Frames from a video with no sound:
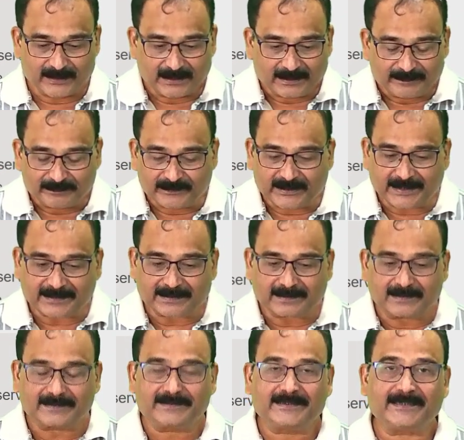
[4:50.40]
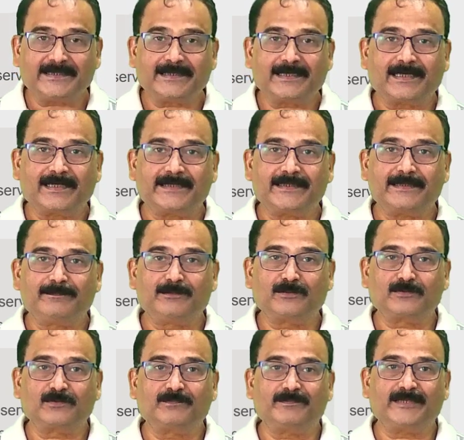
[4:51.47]
that they are able
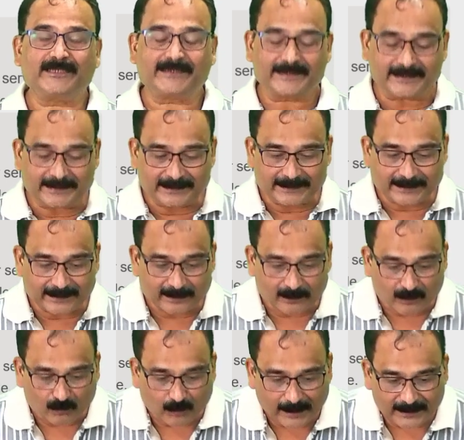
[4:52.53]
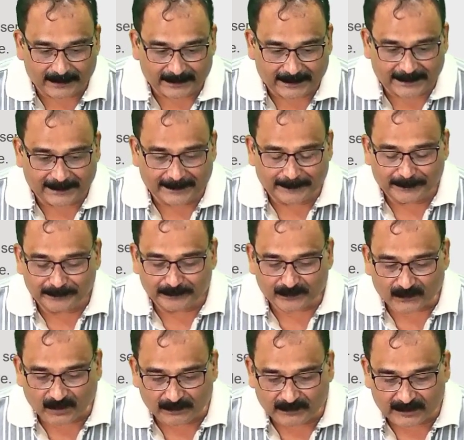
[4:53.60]
to maintain their quality
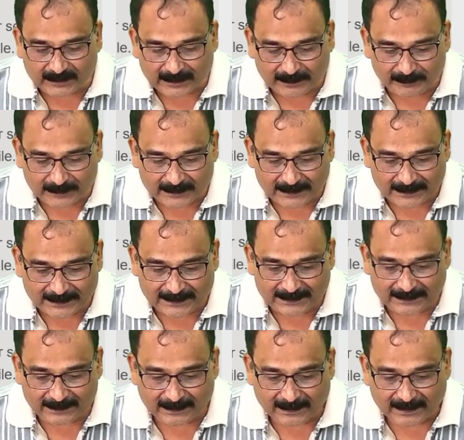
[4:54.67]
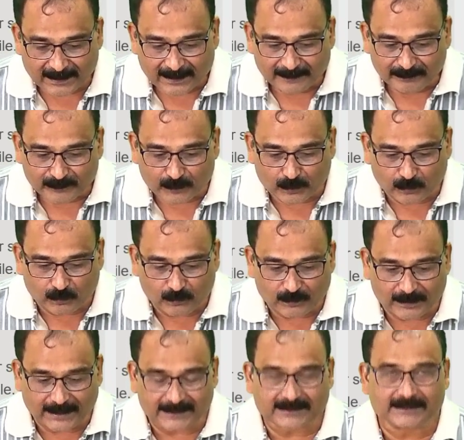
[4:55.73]
of the services through
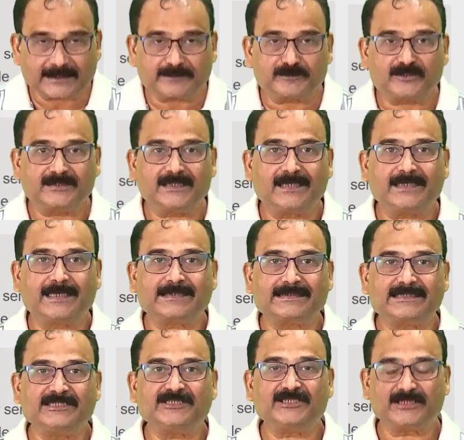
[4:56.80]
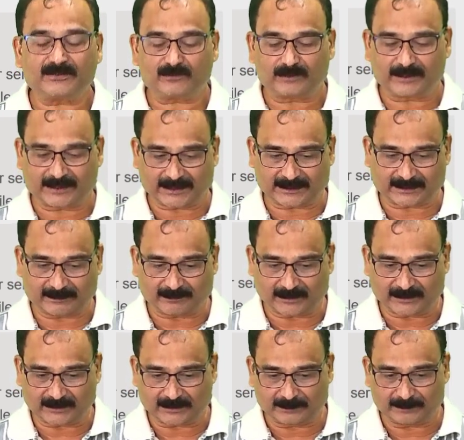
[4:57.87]
exceptional attention to the customers.